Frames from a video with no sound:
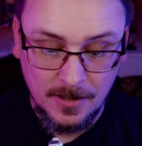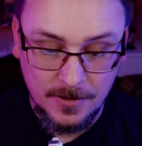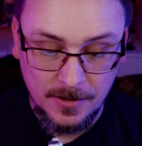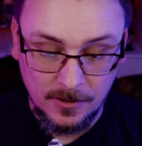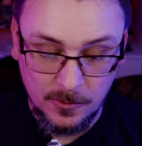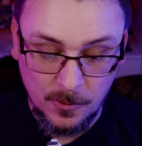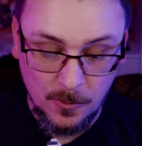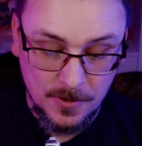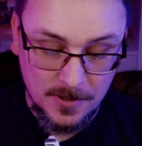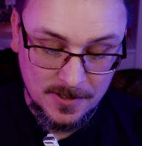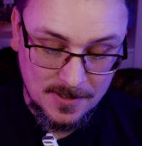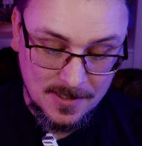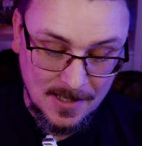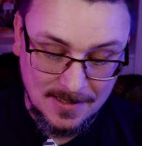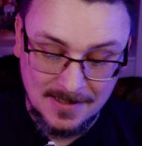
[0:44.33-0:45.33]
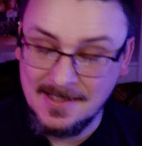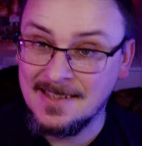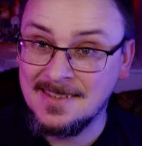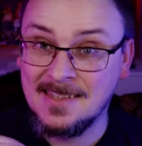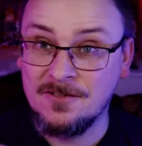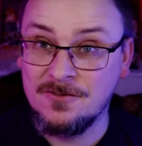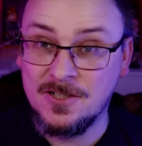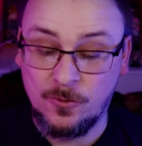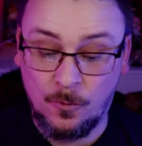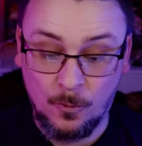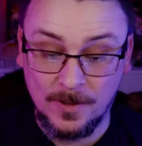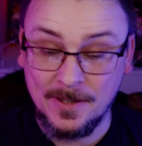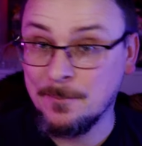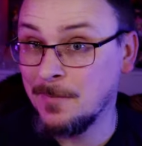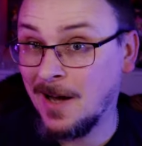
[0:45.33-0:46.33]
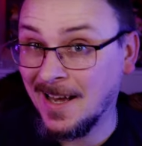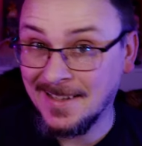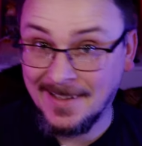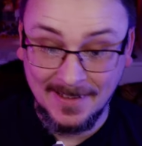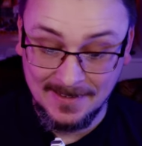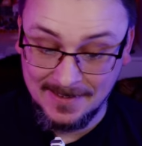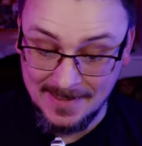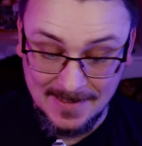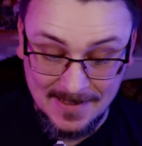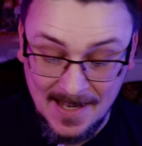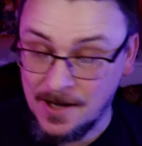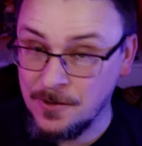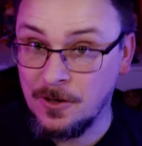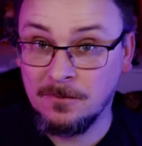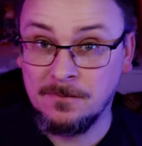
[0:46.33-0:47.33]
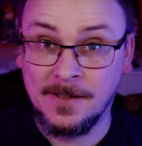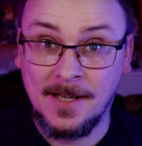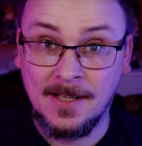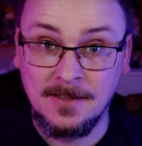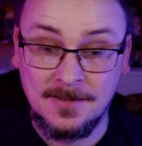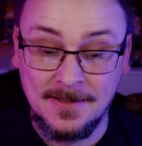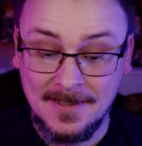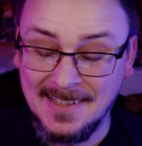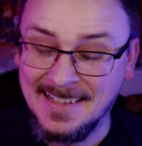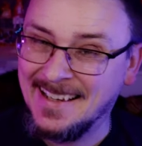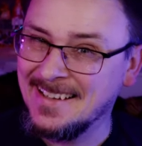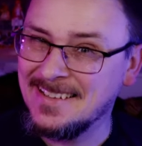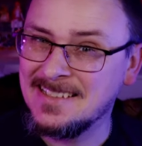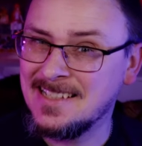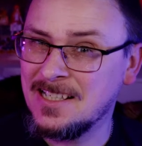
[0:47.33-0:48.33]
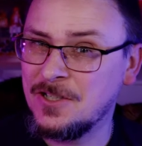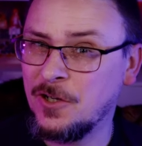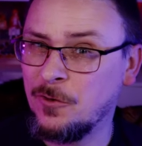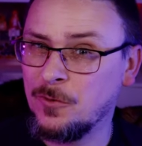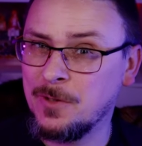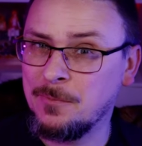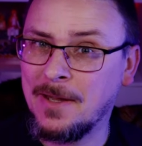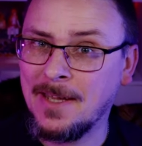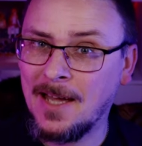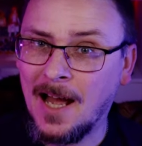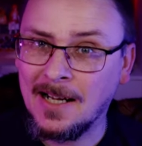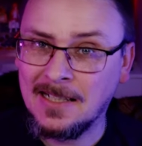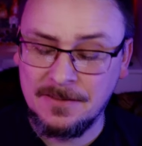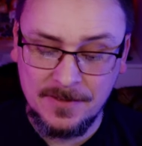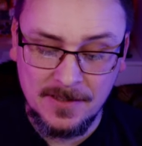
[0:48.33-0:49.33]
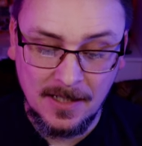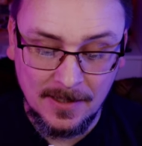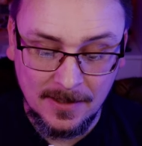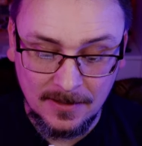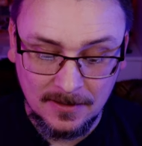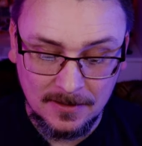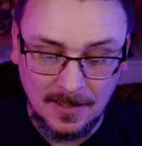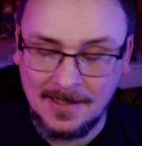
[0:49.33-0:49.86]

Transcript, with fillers: you'll notice that there is only my guild in there, nothing else, and essentially only me active in that guild.